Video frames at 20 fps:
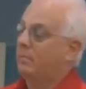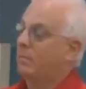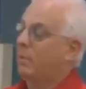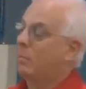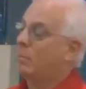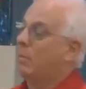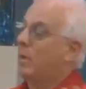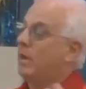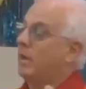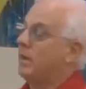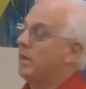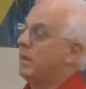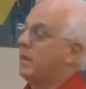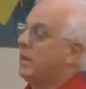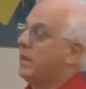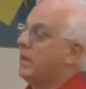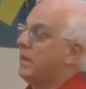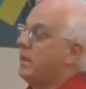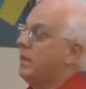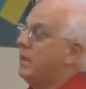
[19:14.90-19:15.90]
But when
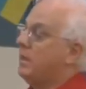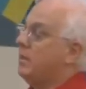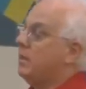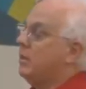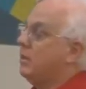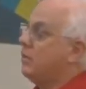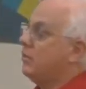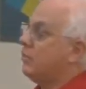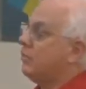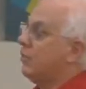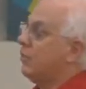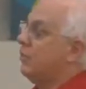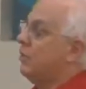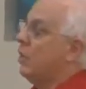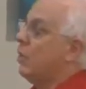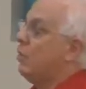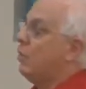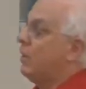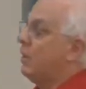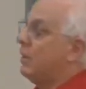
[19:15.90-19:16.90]
he
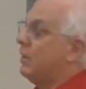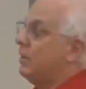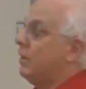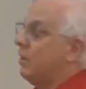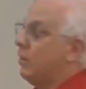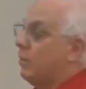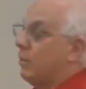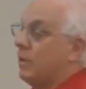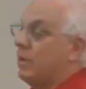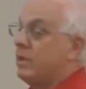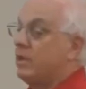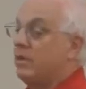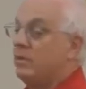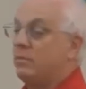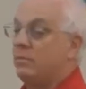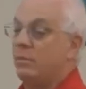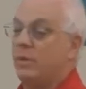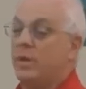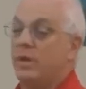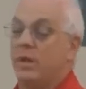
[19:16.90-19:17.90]
noted or when he
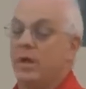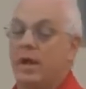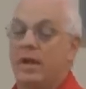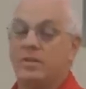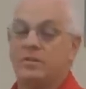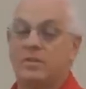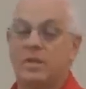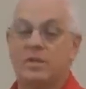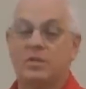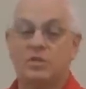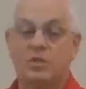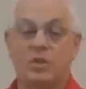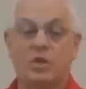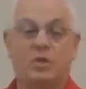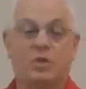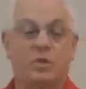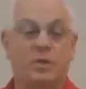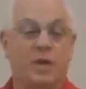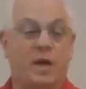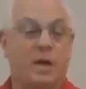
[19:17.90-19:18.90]
realized that she
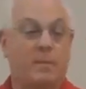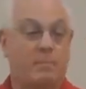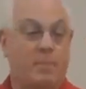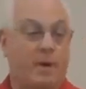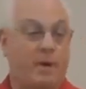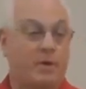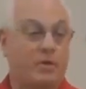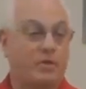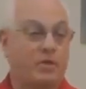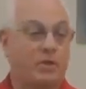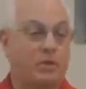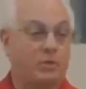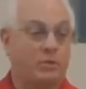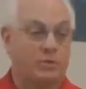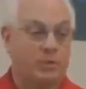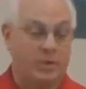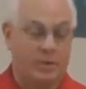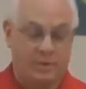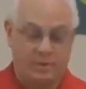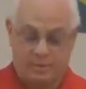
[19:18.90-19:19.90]
could not bear
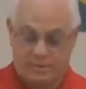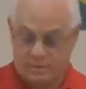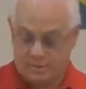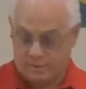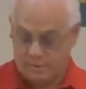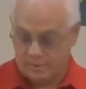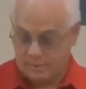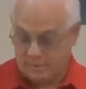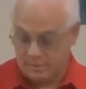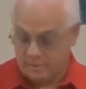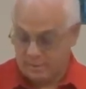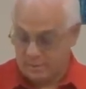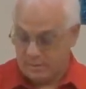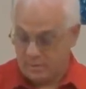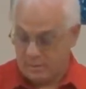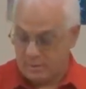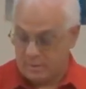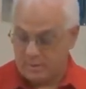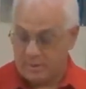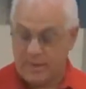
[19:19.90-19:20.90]
children,
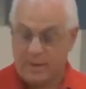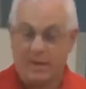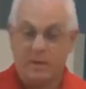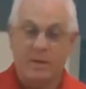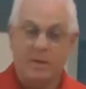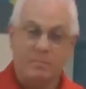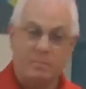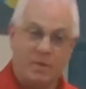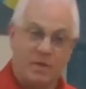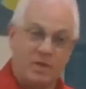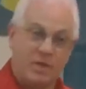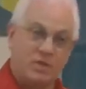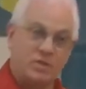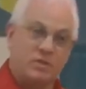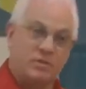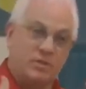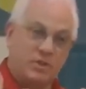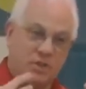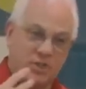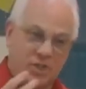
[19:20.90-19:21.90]
okay,
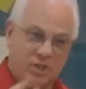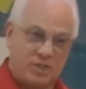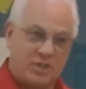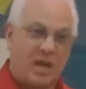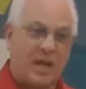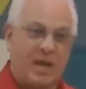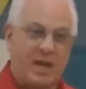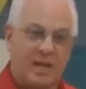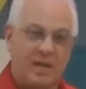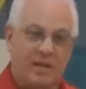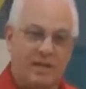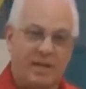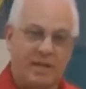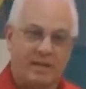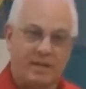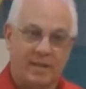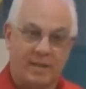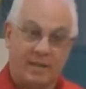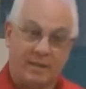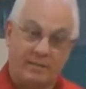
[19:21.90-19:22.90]
because of the society
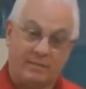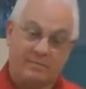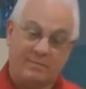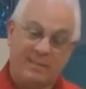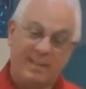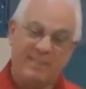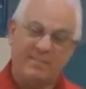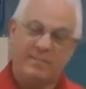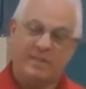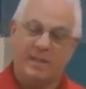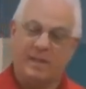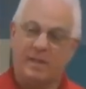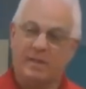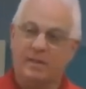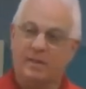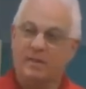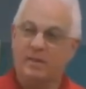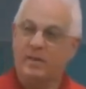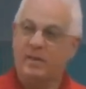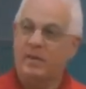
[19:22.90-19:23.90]
that they lived
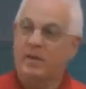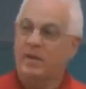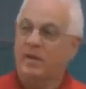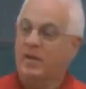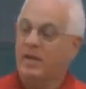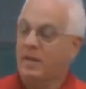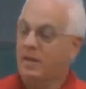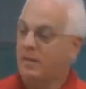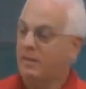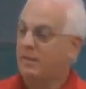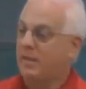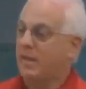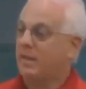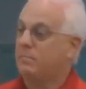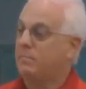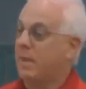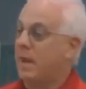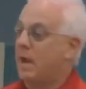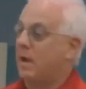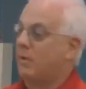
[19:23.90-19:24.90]
in, he
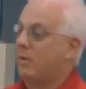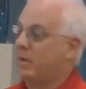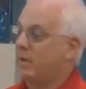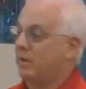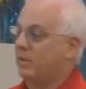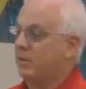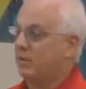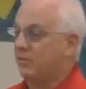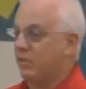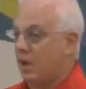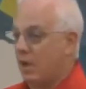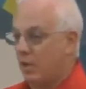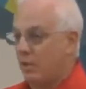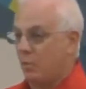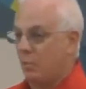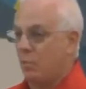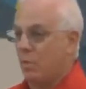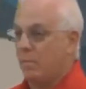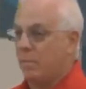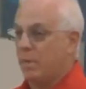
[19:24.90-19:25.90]
then married this
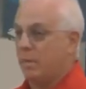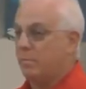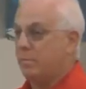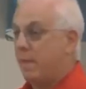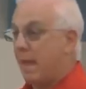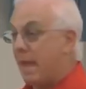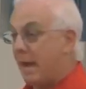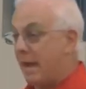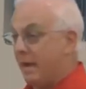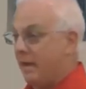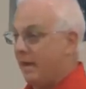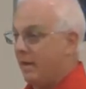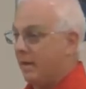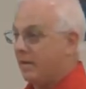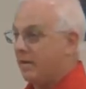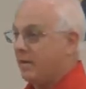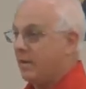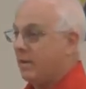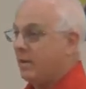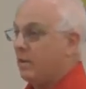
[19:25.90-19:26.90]
other woman,
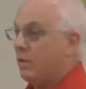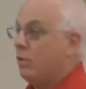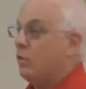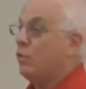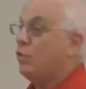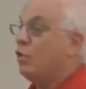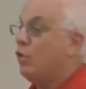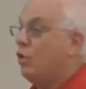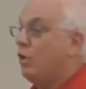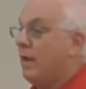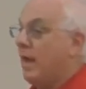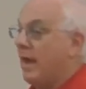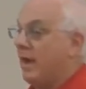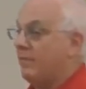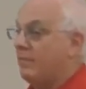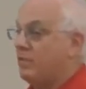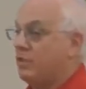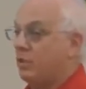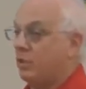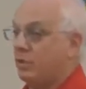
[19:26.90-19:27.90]
Peninnah, who could
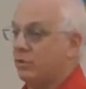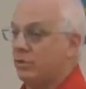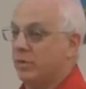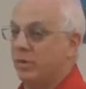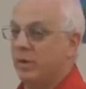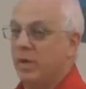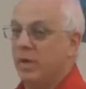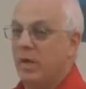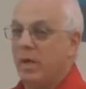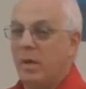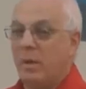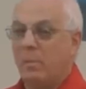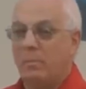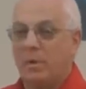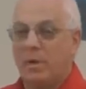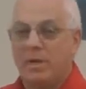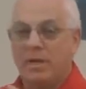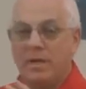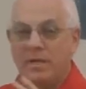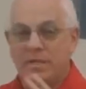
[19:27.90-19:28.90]
have children,
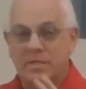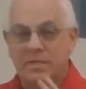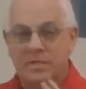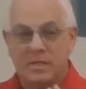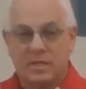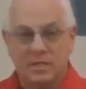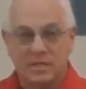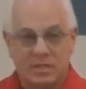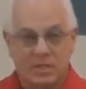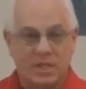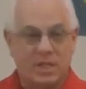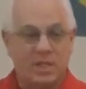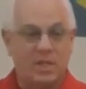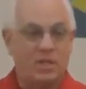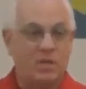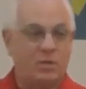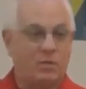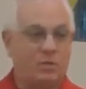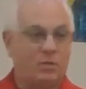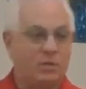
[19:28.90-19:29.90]
but he
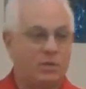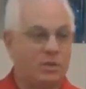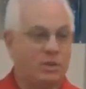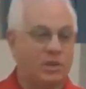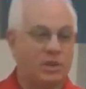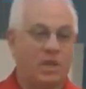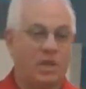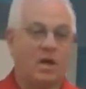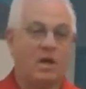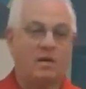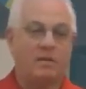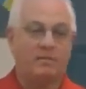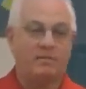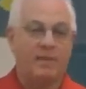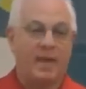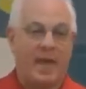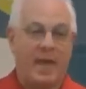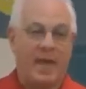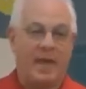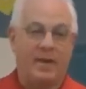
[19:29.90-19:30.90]
continued to love
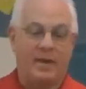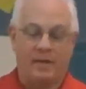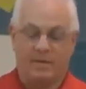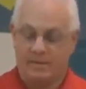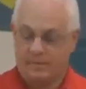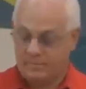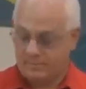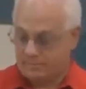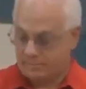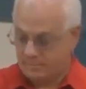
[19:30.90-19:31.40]
Hannah.